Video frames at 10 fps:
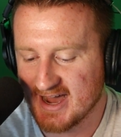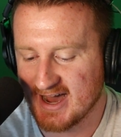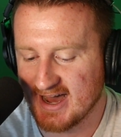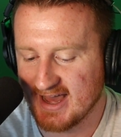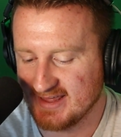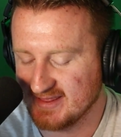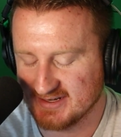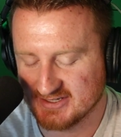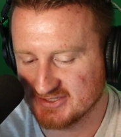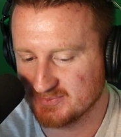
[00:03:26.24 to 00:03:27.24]
And
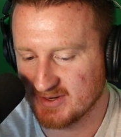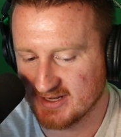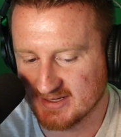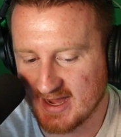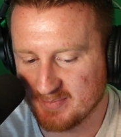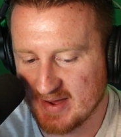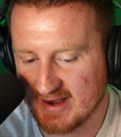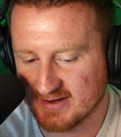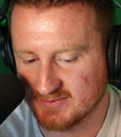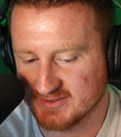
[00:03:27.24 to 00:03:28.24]
then just when I got
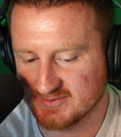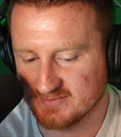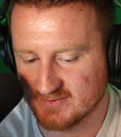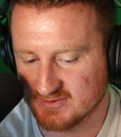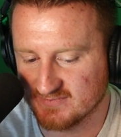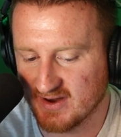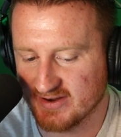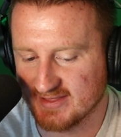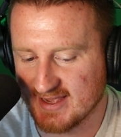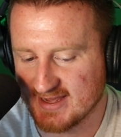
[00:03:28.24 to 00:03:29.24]
back, it was
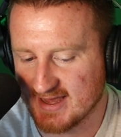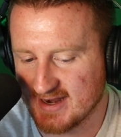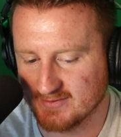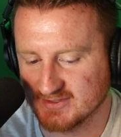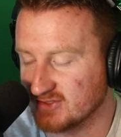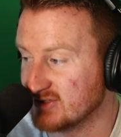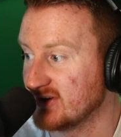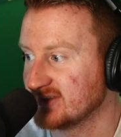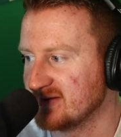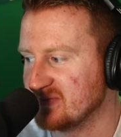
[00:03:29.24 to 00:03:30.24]
very late and I was
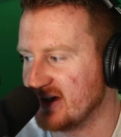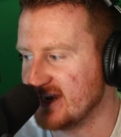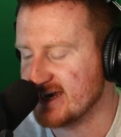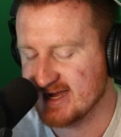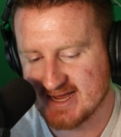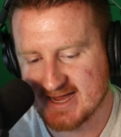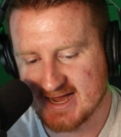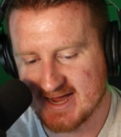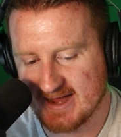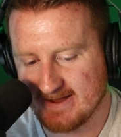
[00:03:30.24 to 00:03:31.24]
exhausted. But
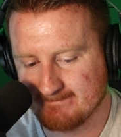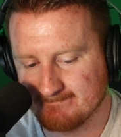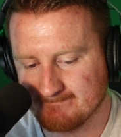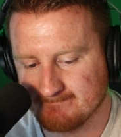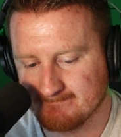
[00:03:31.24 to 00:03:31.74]
there's a